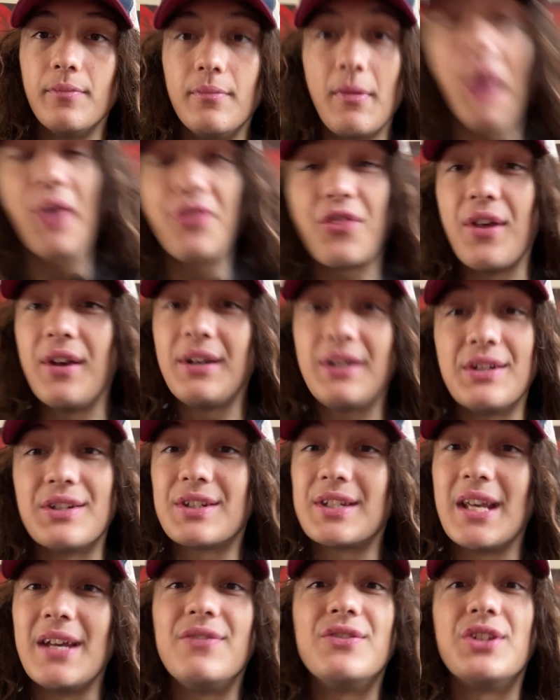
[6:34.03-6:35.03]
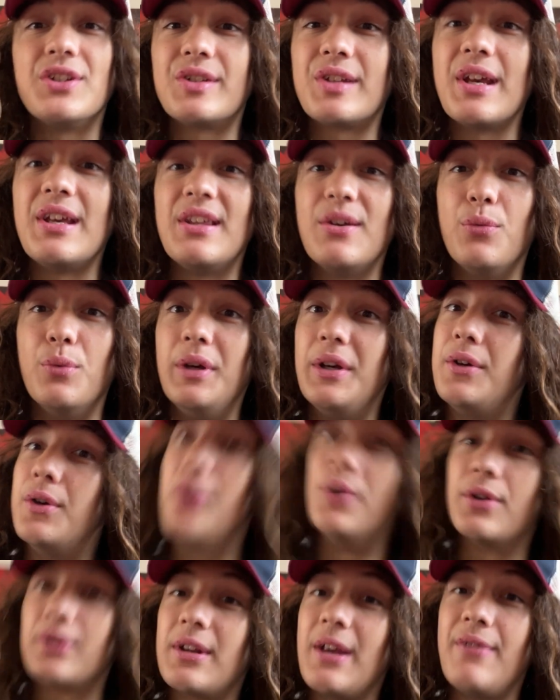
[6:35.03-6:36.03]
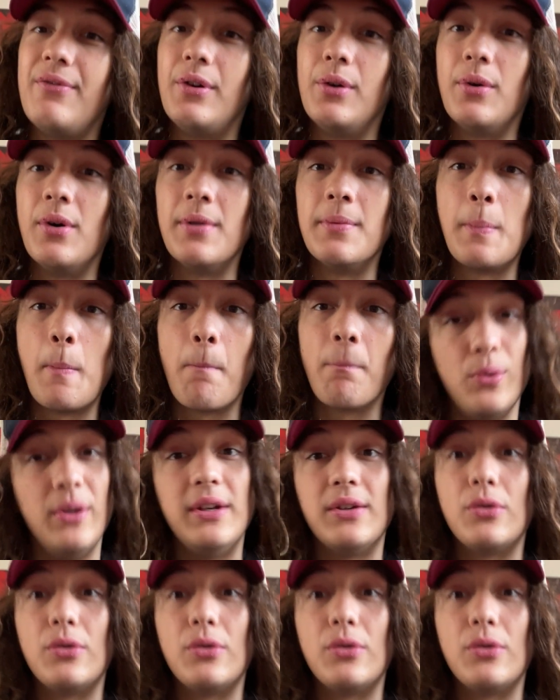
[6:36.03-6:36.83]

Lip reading: I think it's safe to say that we cooked, everyone. We